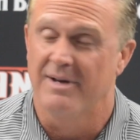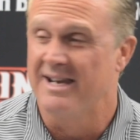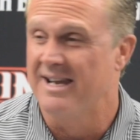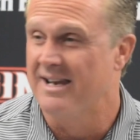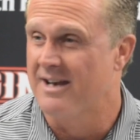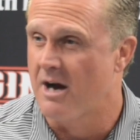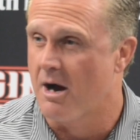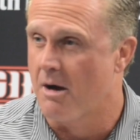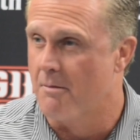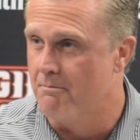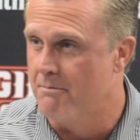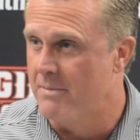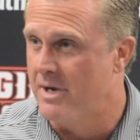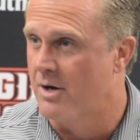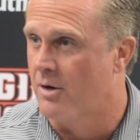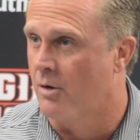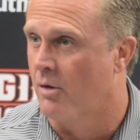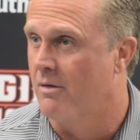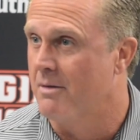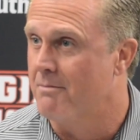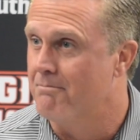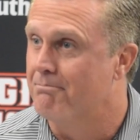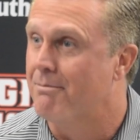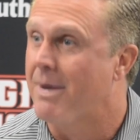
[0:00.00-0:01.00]
But in our
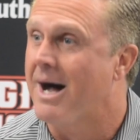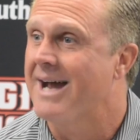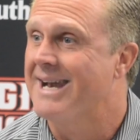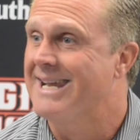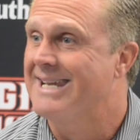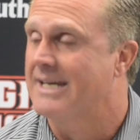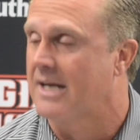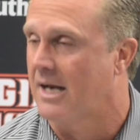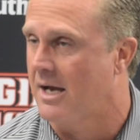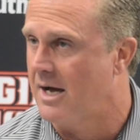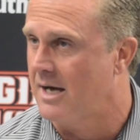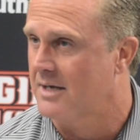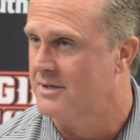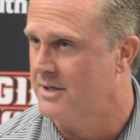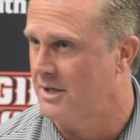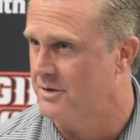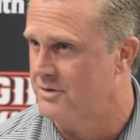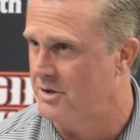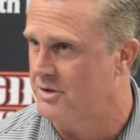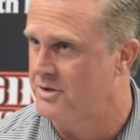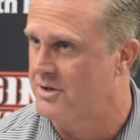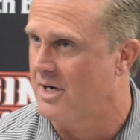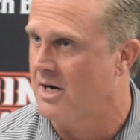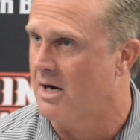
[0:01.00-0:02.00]
mental and body clocks,
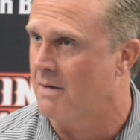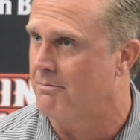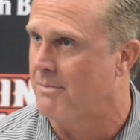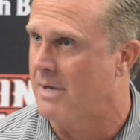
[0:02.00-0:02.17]
I should say,